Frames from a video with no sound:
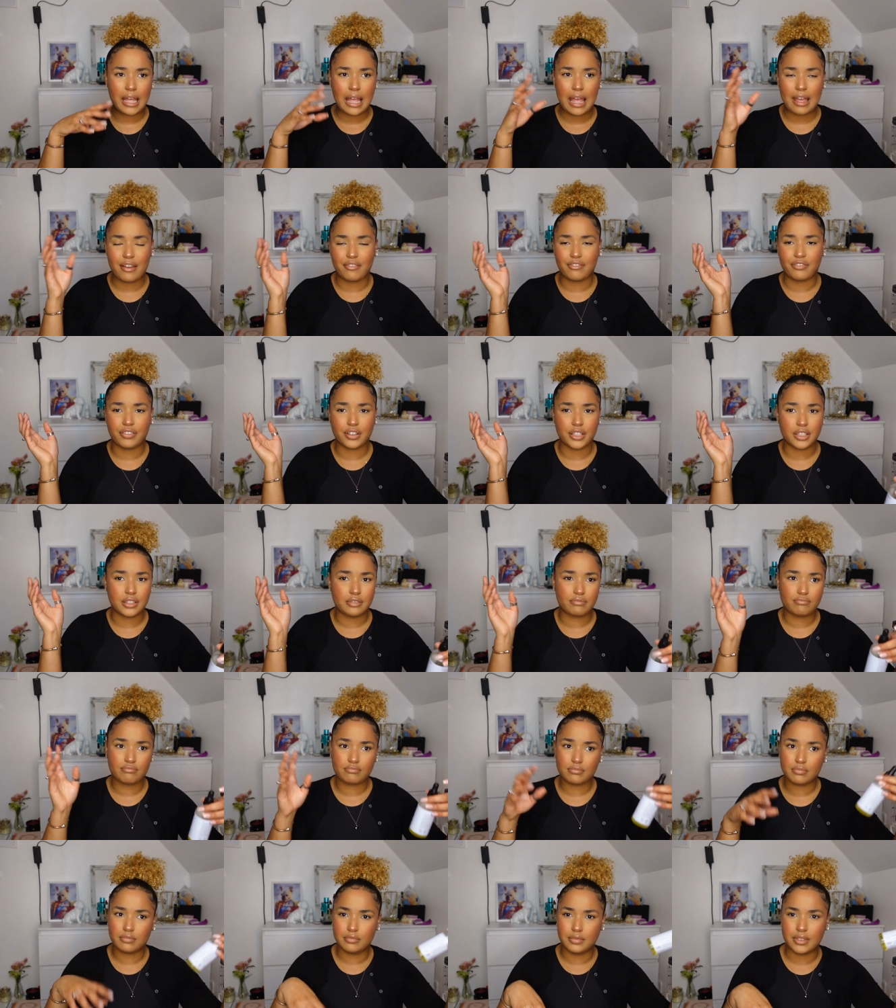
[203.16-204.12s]
every
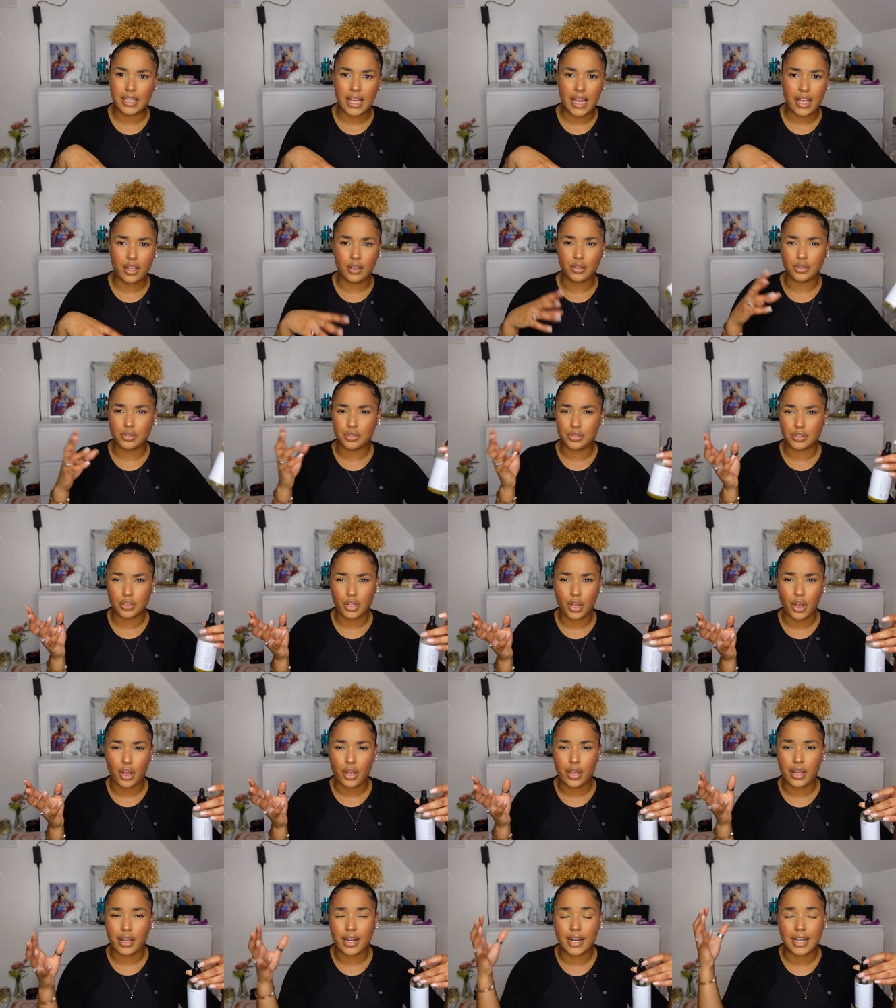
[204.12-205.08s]
day or so,
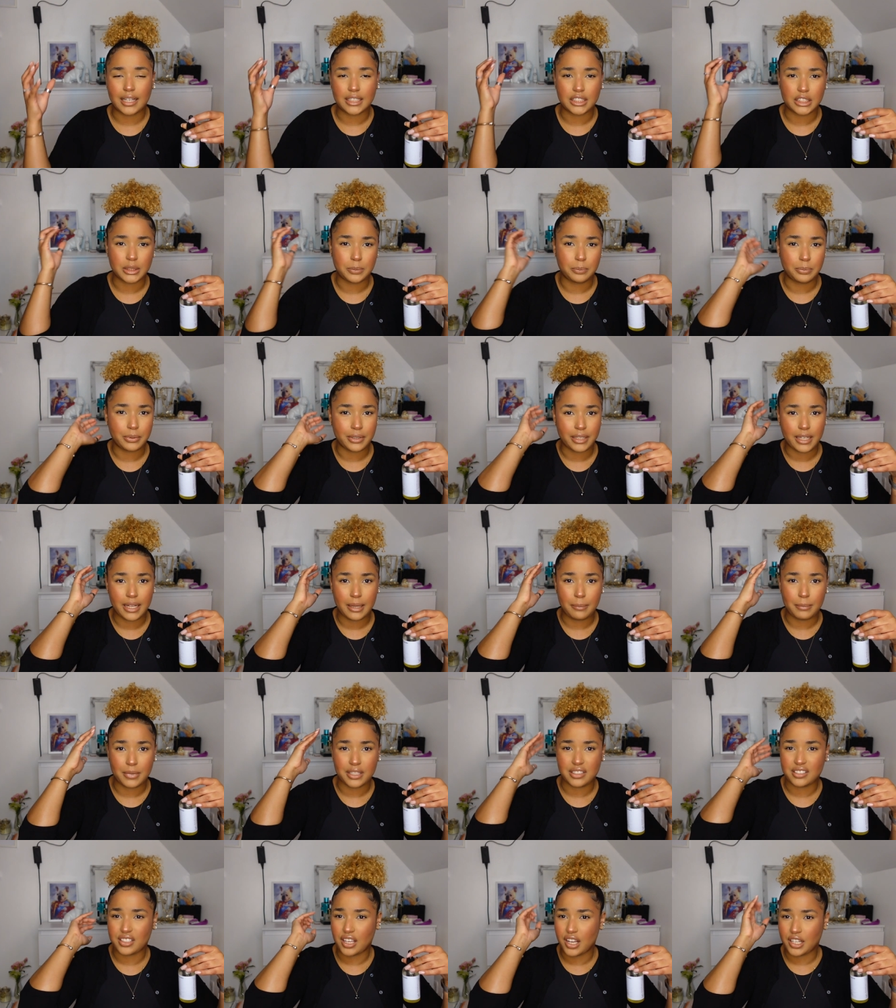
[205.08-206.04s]
and I just put it in,
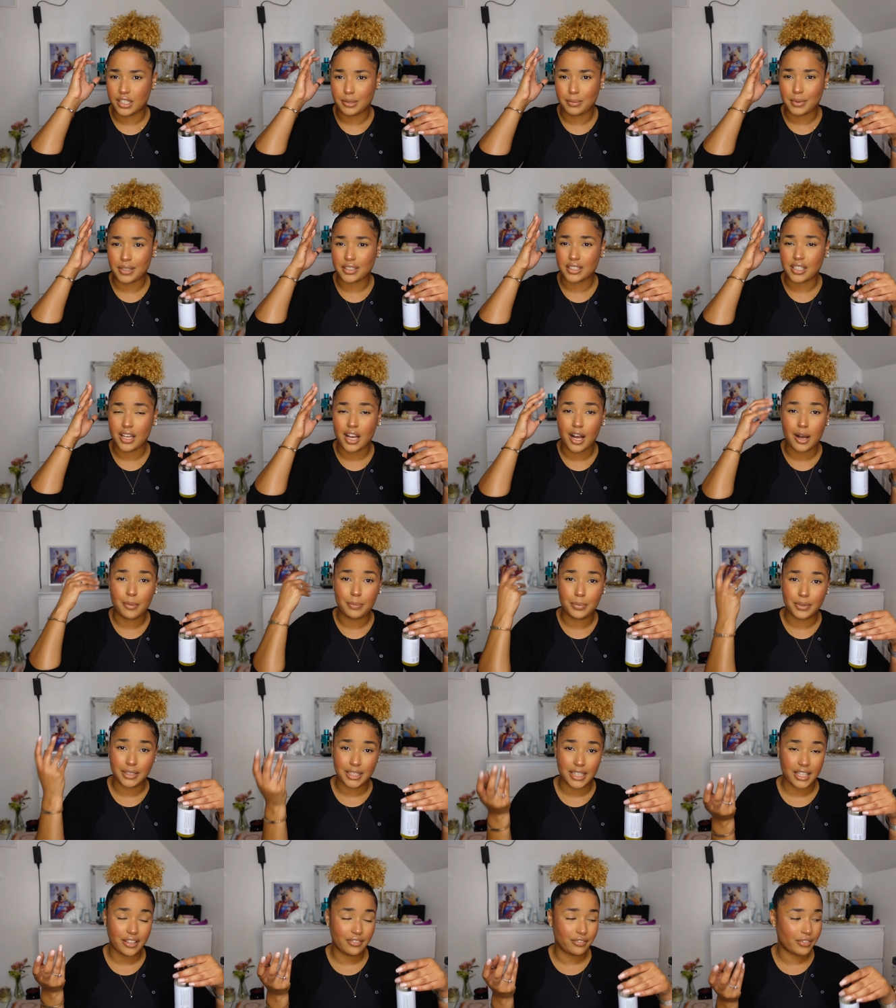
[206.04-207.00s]
massage my scalp
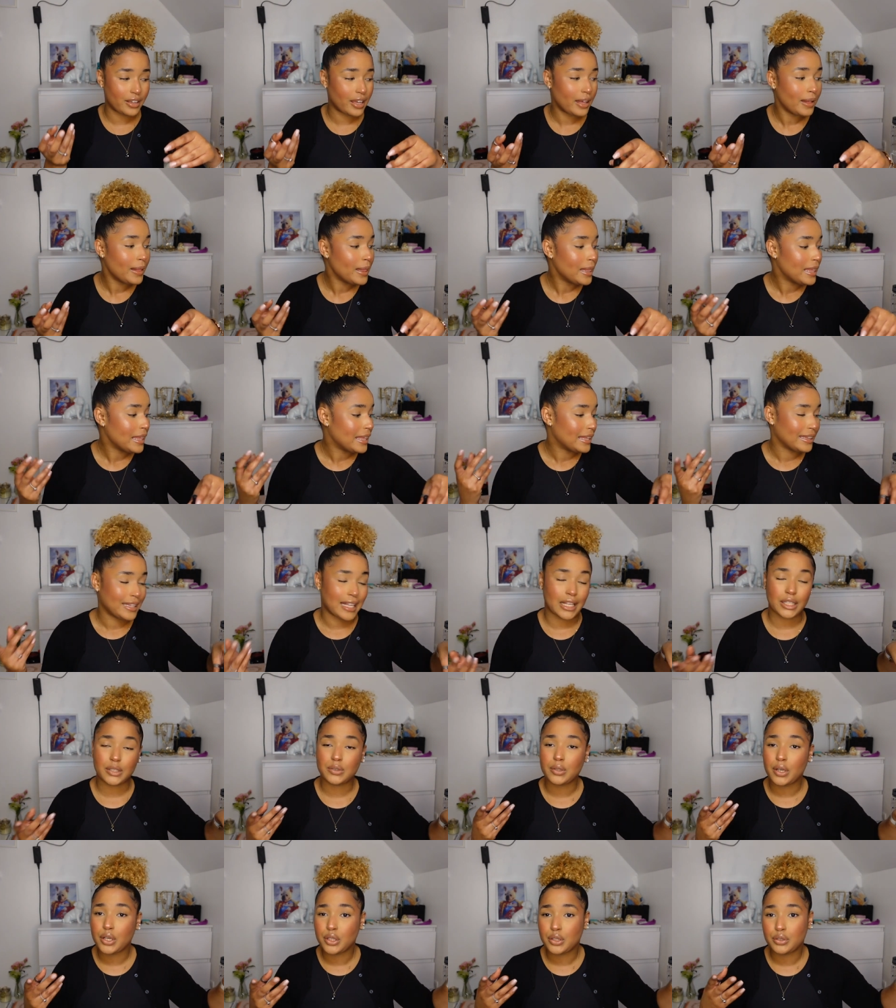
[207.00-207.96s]
and leave it.
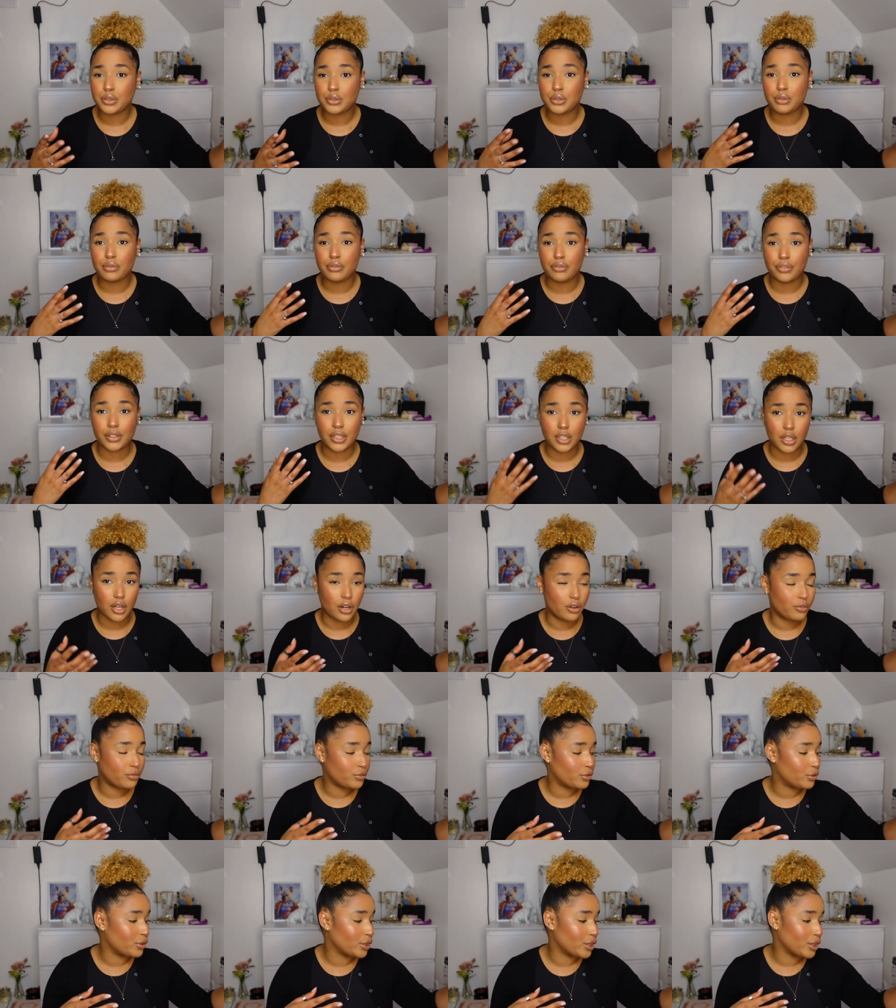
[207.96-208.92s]
That's what I do with a lot
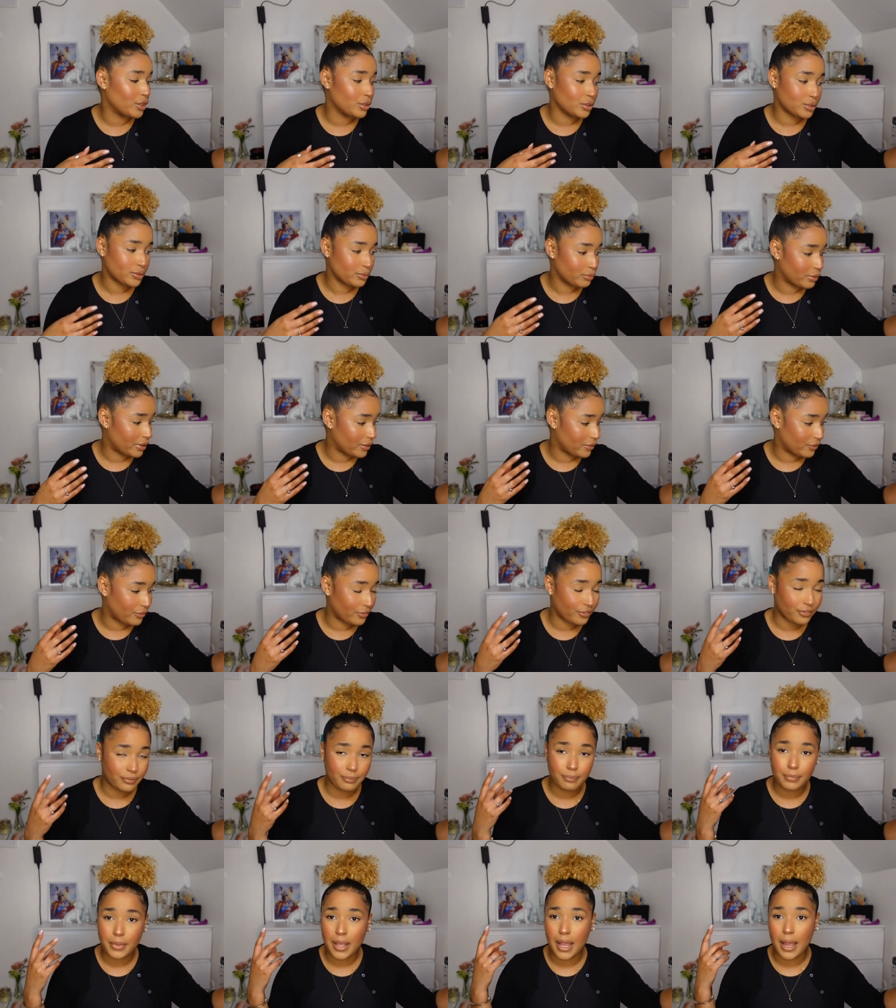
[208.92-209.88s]
of oils, with
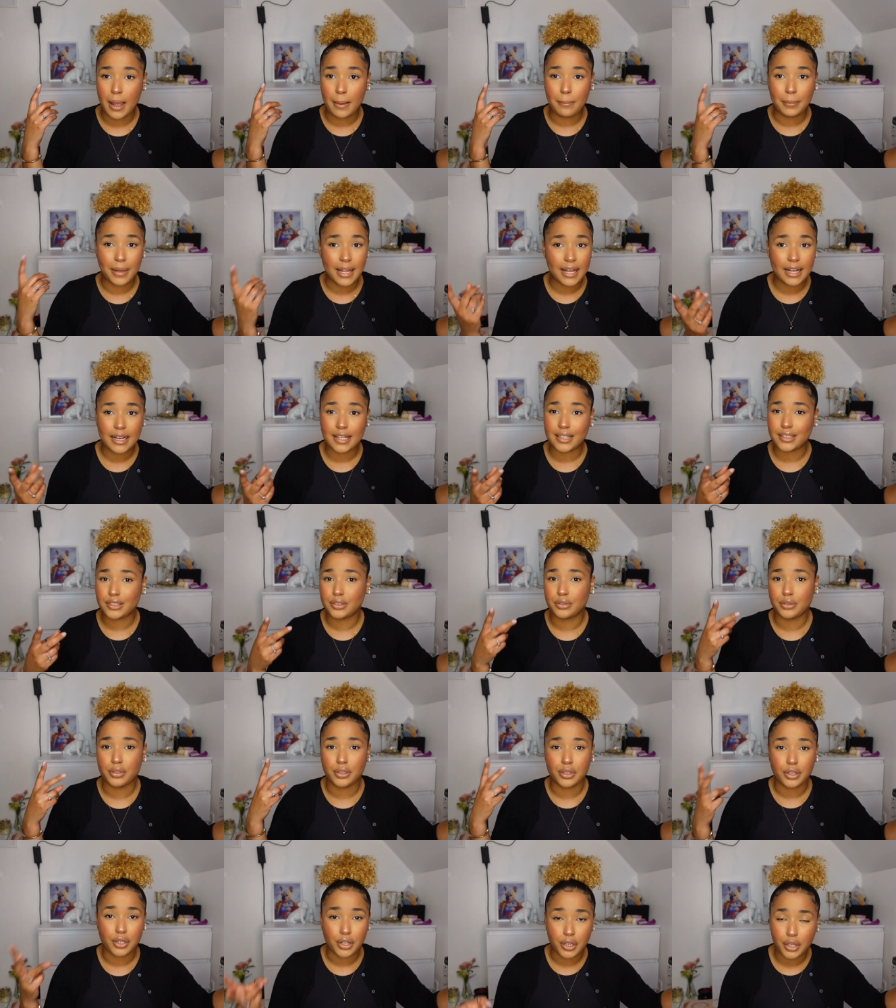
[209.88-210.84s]
black castor
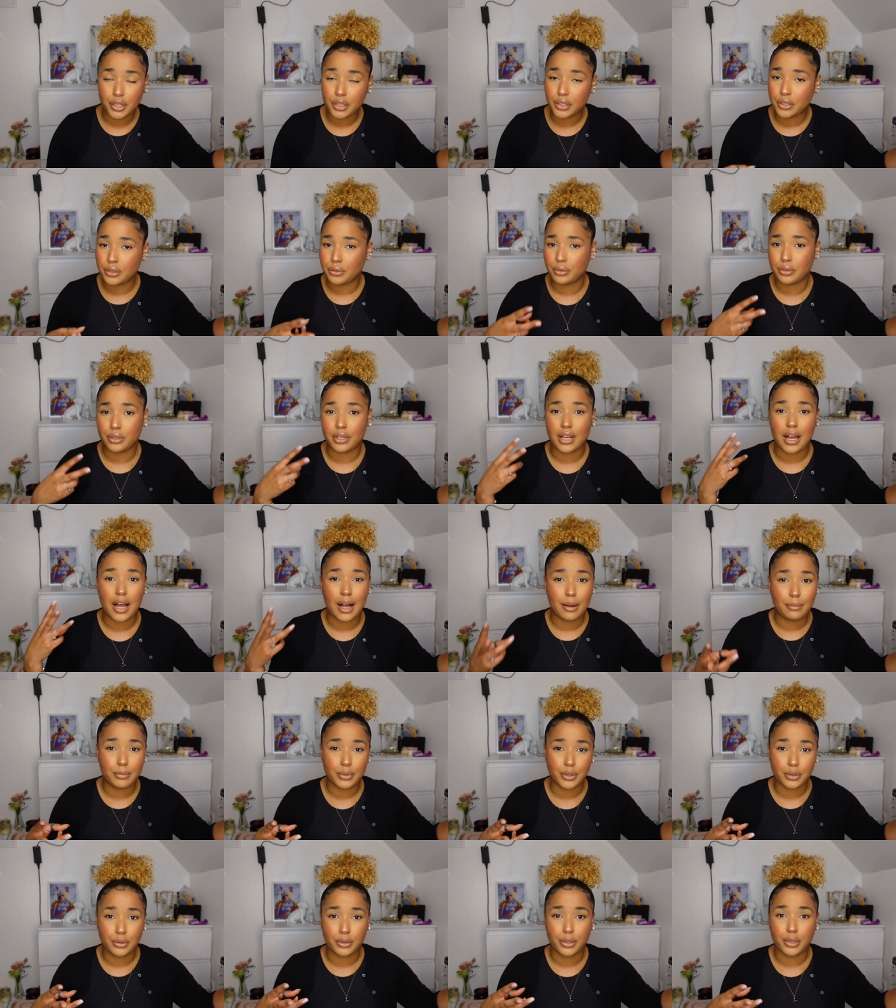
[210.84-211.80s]
oil, coconut oil,
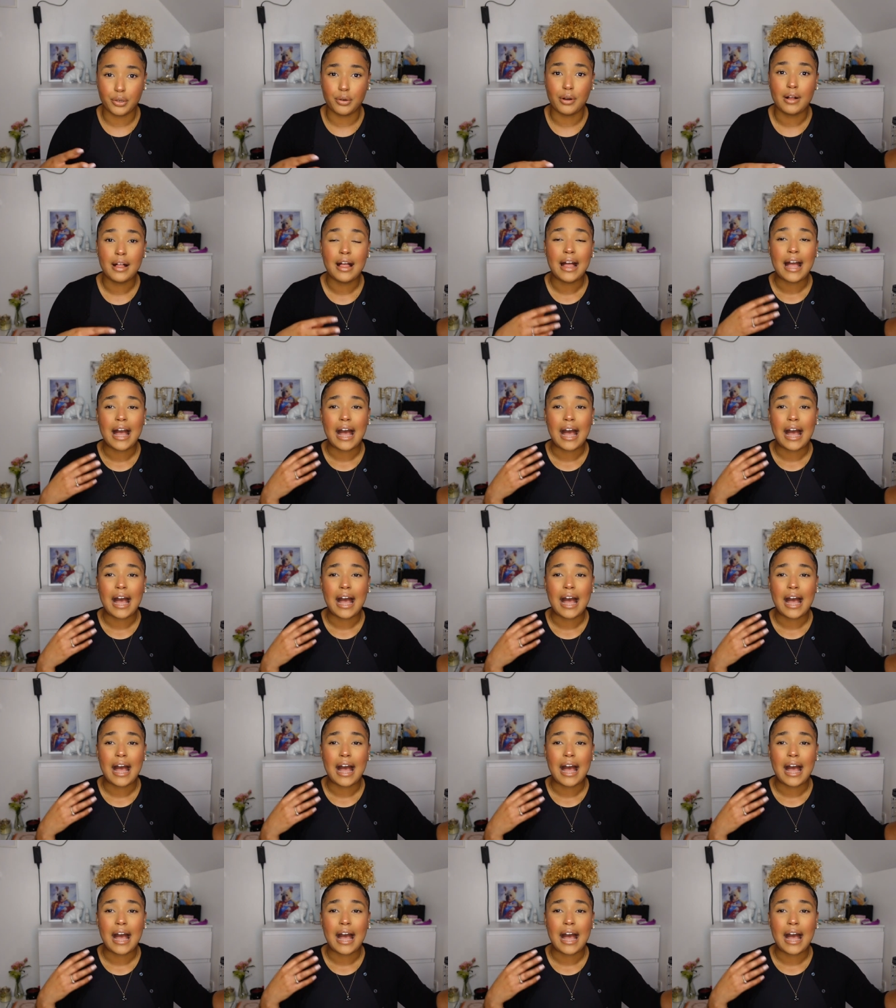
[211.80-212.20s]
almond oil.